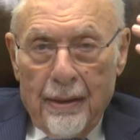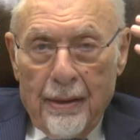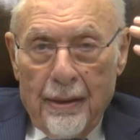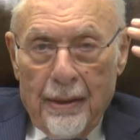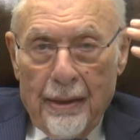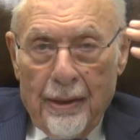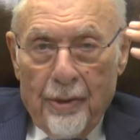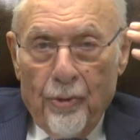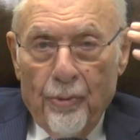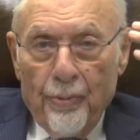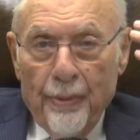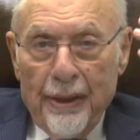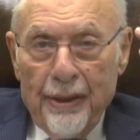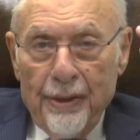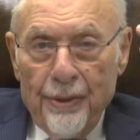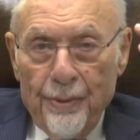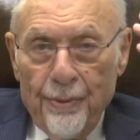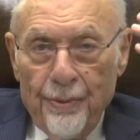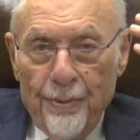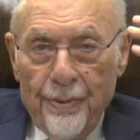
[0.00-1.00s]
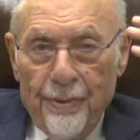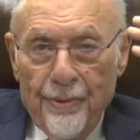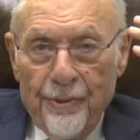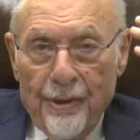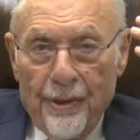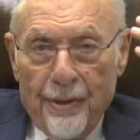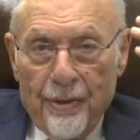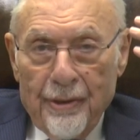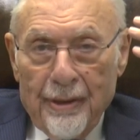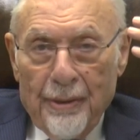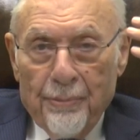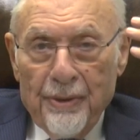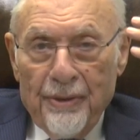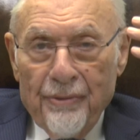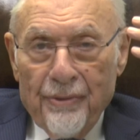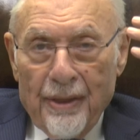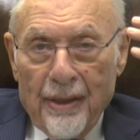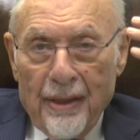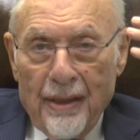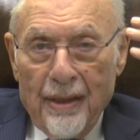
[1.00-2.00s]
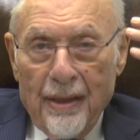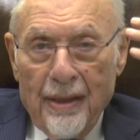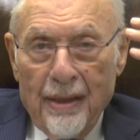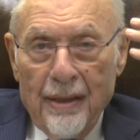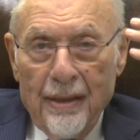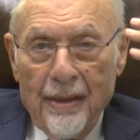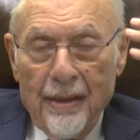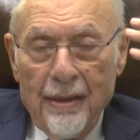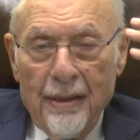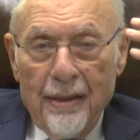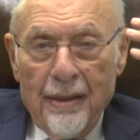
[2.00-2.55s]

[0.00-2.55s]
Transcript: Chachomenu Zichronam Libracha